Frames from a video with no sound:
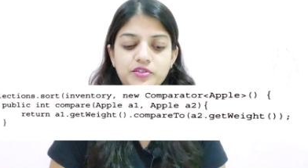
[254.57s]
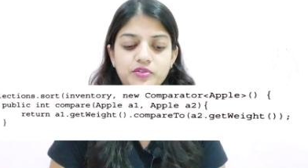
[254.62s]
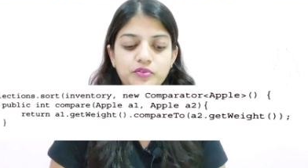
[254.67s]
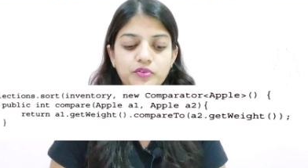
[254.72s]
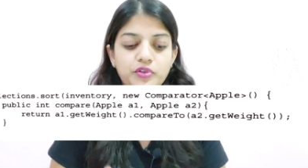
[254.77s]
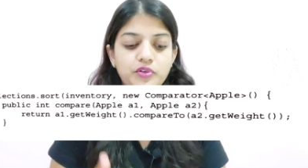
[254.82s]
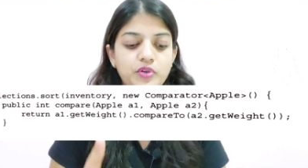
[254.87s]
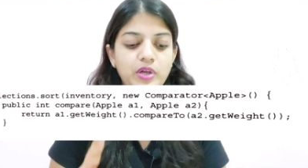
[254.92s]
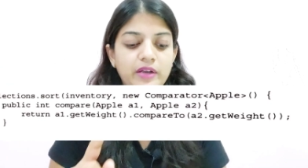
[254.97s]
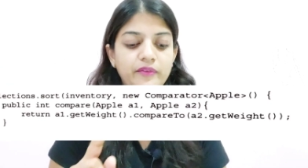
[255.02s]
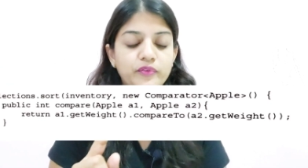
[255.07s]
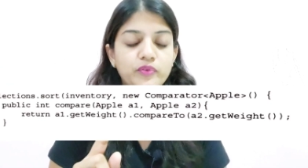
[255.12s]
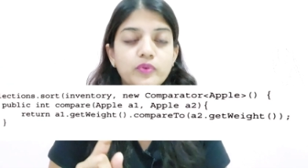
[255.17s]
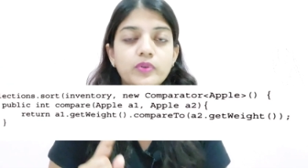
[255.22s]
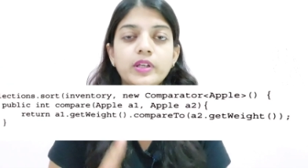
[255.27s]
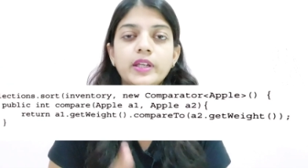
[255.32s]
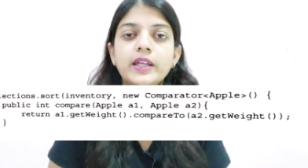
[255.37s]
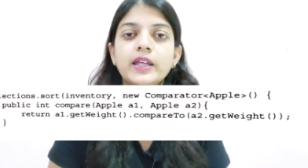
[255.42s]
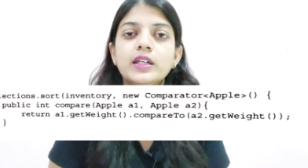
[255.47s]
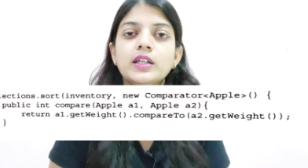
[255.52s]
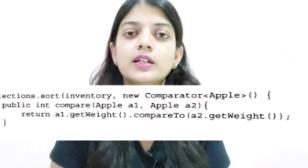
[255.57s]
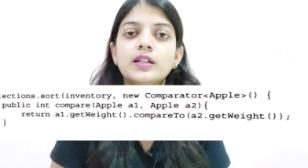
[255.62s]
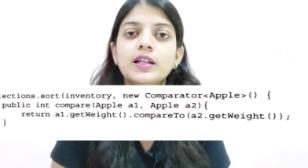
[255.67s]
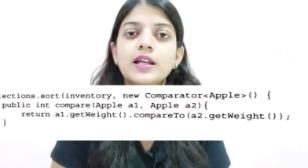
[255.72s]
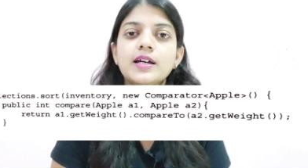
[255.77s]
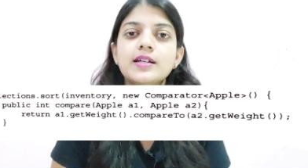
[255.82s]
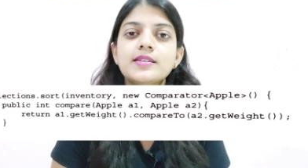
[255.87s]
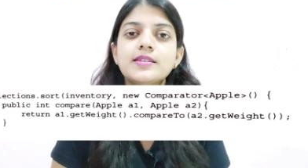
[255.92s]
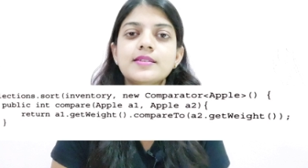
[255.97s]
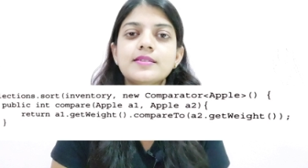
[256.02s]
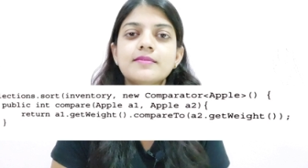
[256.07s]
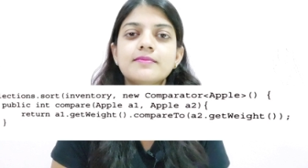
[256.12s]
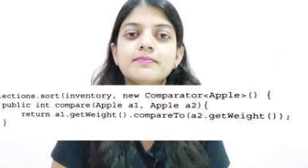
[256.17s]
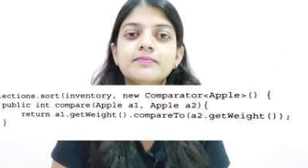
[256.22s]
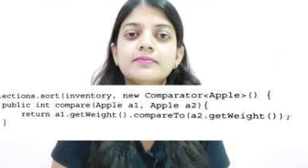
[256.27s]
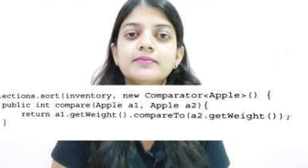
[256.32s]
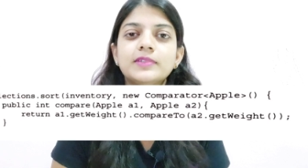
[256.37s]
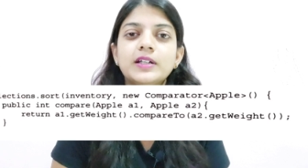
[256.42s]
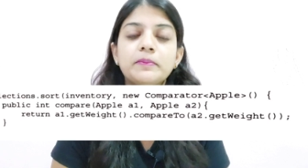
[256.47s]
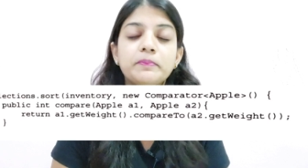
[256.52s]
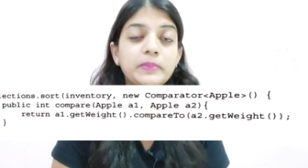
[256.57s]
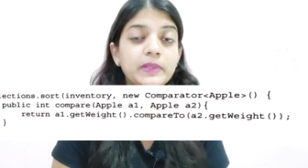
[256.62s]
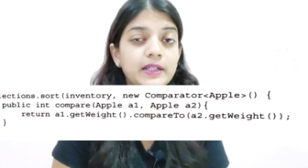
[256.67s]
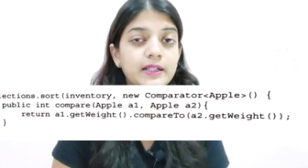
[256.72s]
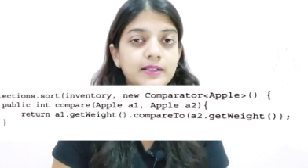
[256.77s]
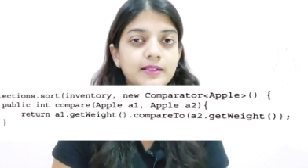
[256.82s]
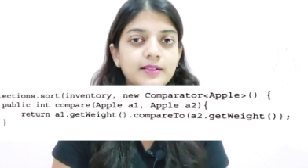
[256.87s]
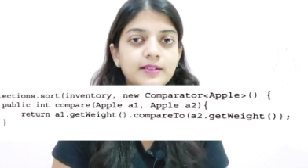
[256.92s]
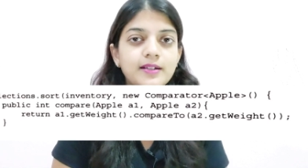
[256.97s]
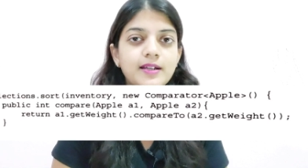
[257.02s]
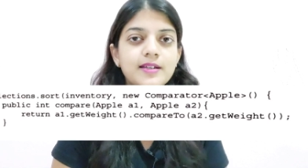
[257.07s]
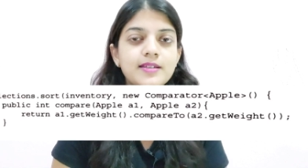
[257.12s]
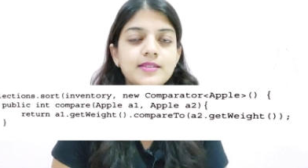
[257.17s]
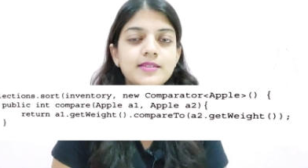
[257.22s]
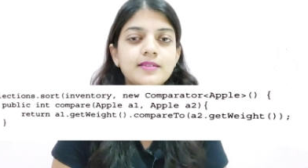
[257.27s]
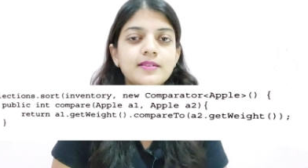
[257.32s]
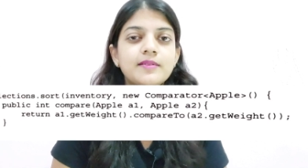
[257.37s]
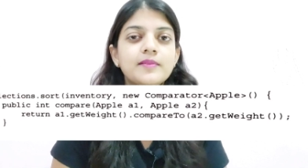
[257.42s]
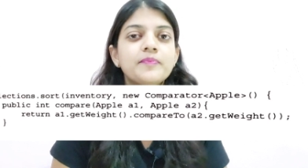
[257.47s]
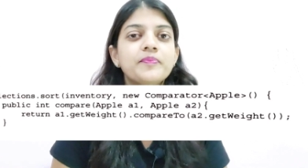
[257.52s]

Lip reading: So you have to create a class, comparator class,